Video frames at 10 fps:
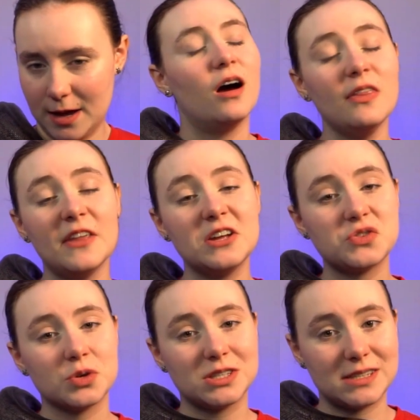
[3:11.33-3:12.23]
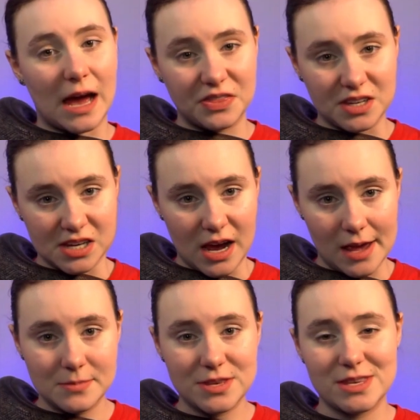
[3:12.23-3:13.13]
Online sources at the
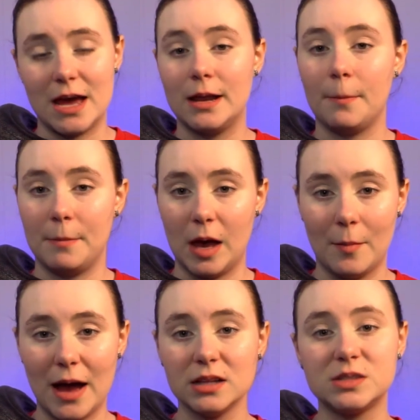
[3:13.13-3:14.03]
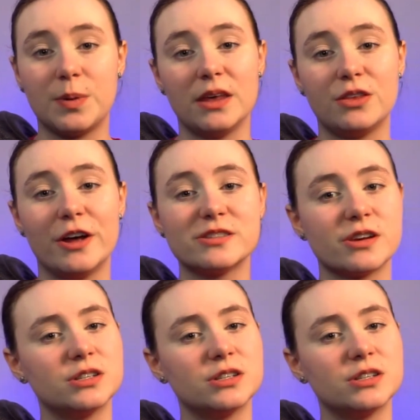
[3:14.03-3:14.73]
time said male Macklot's pythons are